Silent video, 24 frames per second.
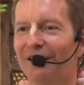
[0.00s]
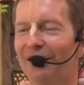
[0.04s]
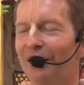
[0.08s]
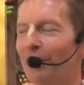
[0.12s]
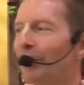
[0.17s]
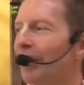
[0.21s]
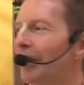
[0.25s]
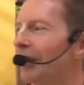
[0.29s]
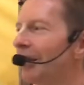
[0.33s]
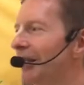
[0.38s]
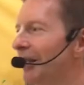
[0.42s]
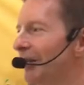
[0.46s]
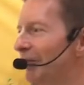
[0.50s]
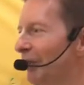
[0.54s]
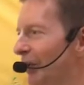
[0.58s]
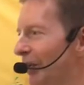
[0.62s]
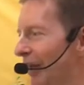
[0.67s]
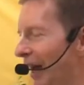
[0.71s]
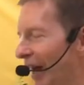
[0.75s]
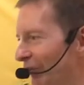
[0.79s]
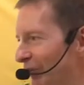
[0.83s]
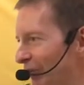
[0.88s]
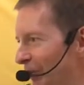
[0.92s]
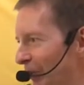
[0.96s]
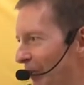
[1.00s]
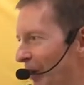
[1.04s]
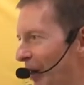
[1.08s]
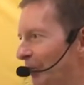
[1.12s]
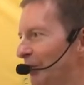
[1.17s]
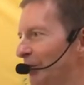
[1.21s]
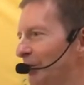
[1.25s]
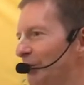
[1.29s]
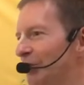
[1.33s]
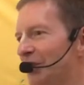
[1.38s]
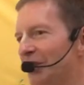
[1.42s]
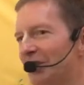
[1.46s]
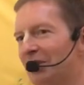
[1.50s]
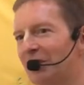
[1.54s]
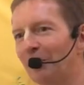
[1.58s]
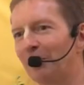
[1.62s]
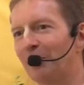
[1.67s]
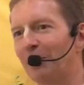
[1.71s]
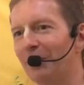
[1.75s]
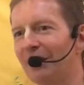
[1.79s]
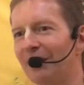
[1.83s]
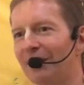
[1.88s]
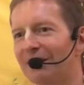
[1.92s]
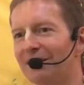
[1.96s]
When even after Mapu
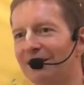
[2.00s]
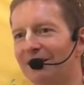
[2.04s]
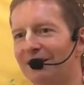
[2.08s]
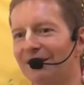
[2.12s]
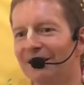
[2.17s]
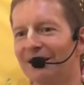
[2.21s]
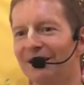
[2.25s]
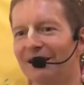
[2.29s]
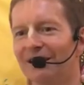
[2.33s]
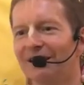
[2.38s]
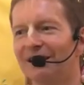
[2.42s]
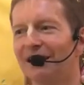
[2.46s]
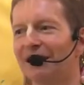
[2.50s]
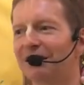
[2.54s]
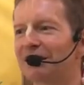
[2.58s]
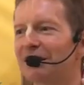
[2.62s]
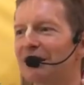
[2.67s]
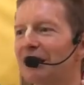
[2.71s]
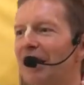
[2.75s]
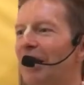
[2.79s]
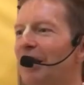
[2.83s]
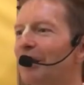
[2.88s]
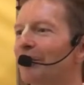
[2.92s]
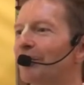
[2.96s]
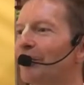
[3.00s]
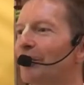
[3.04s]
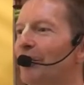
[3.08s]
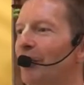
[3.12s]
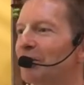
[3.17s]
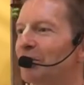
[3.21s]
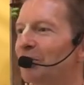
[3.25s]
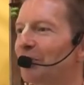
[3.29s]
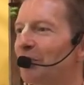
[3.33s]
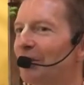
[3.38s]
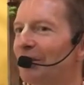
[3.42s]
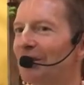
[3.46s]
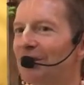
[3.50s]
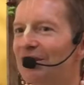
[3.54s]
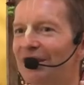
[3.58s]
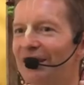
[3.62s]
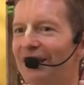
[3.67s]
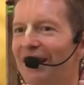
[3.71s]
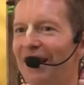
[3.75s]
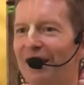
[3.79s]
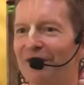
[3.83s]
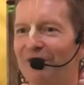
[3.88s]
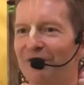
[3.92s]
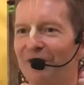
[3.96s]
disappeared, Nityananda was
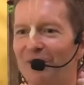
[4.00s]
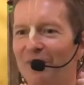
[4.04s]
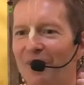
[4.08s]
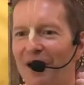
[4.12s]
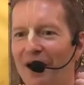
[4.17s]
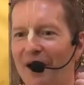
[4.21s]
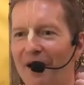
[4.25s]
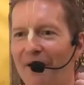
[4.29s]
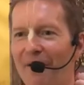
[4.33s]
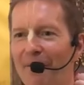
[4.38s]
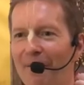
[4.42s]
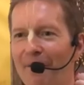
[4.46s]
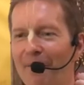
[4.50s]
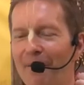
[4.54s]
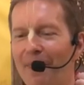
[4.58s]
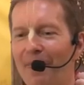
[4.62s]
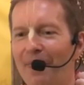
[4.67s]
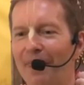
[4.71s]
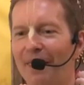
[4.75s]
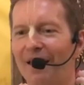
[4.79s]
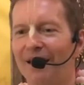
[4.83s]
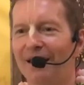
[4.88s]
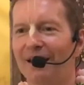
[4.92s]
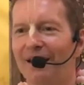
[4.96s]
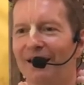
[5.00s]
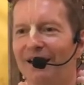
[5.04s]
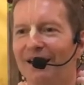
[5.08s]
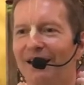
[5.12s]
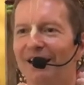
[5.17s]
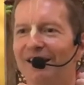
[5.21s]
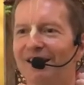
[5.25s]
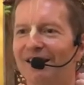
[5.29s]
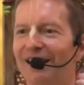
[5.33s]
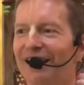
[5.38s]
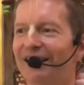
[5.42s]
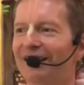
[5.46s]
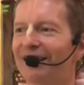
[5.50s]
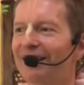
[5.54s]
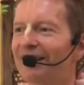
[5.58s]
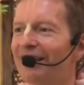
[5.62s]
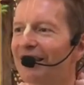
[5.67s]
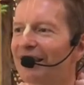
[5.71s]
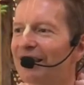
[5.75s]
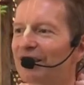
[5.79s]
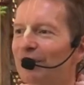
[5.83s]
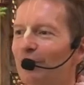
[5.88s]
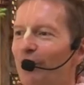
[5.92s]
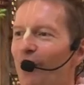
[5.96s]
preaching everywhere. He said
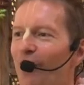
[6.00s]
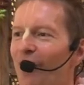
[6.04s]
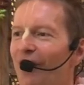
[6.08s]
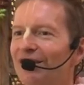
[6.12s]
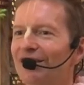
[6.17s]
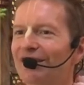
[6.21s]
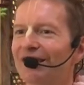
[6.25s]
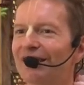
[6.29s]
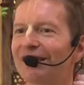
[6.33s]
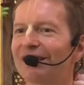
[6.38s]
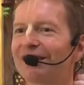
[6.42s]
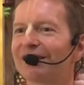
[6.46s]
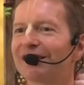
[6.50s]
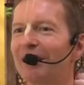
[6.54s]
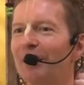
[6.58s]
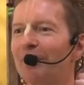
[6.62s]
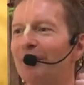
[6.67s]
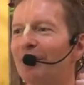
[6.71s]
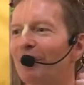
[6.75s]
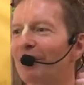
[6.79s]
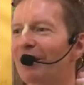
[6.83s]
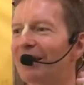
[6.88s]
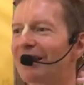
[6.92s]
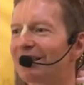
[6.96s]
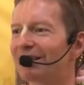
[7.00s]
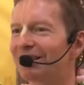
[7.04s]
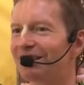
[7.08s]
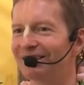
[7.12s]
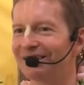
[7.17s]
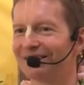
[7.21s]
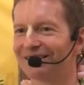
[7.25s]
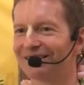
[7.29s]
this was his separation.